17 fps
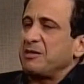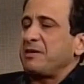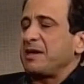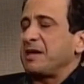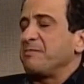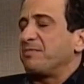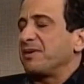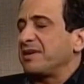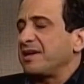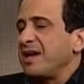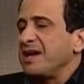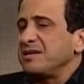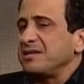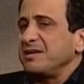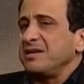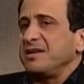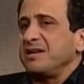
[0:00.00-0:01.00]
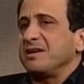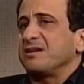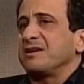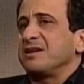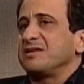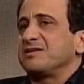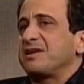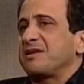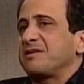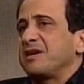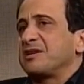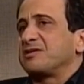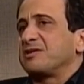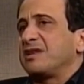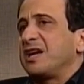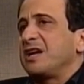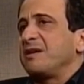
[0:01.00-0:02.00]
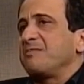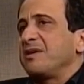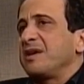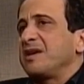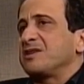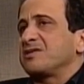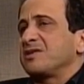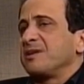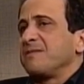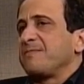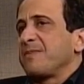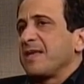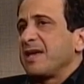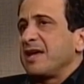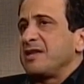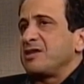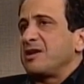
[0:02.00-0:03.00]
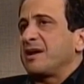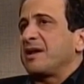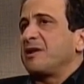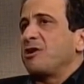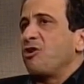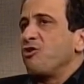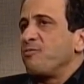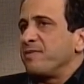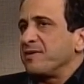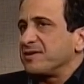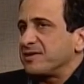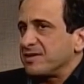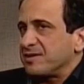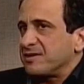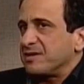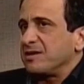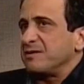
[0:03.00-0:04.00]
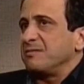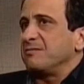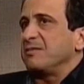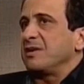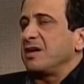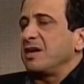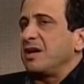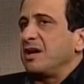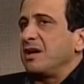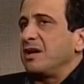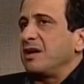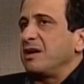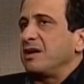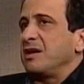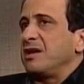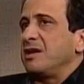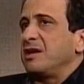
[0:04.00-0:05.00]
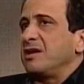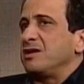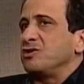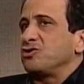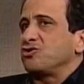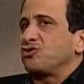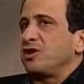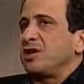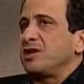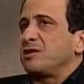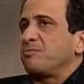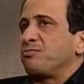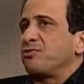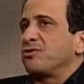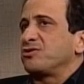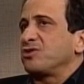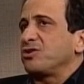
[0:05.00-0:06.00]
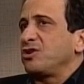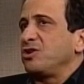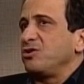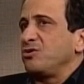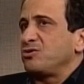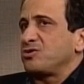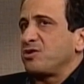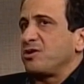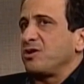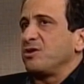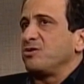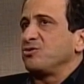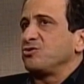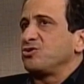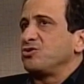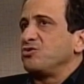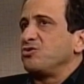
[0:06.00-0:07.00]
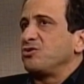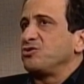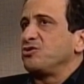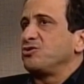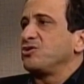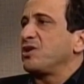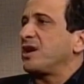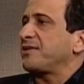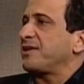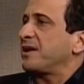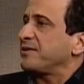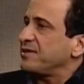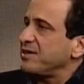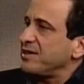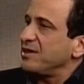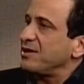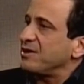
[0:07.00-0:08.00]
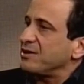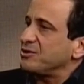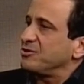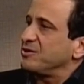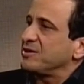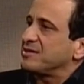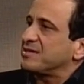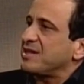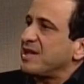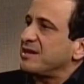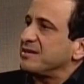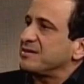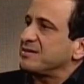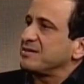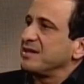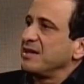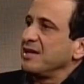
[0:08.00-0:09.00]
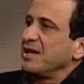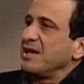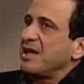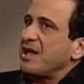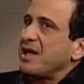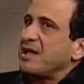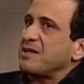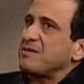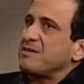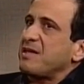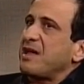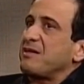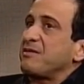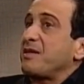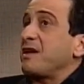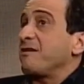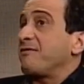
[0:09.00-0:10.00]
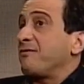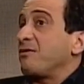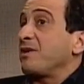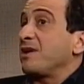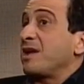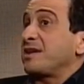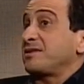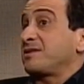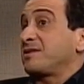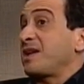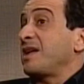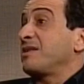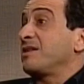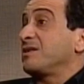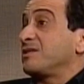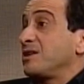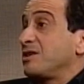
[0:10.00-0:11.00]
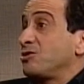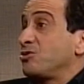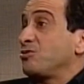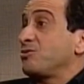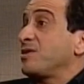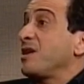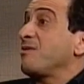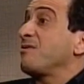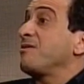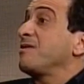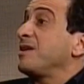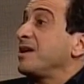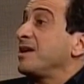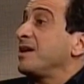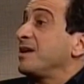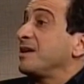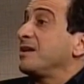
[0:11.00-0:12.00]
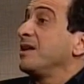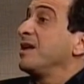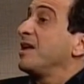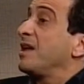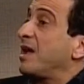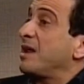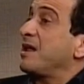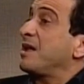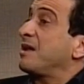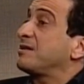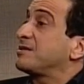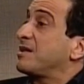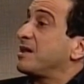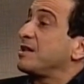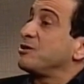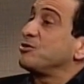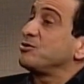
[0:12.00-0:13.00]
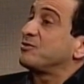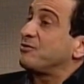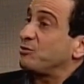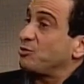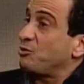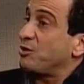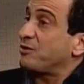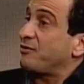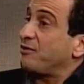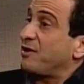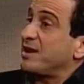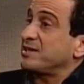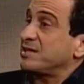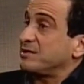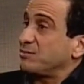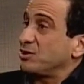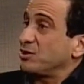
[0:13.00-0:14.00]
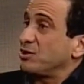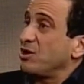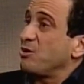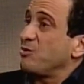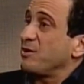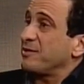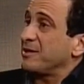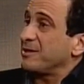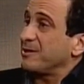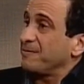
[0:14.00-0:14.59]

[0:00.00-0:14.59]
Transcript: the implication here is that Islam is not an open system. Uh, it is it persecutes those who do not adhere to its tenets, and uh, therefore it has a tendency to tyranny, and, and hence they use the word fascism to go. Well, I can it.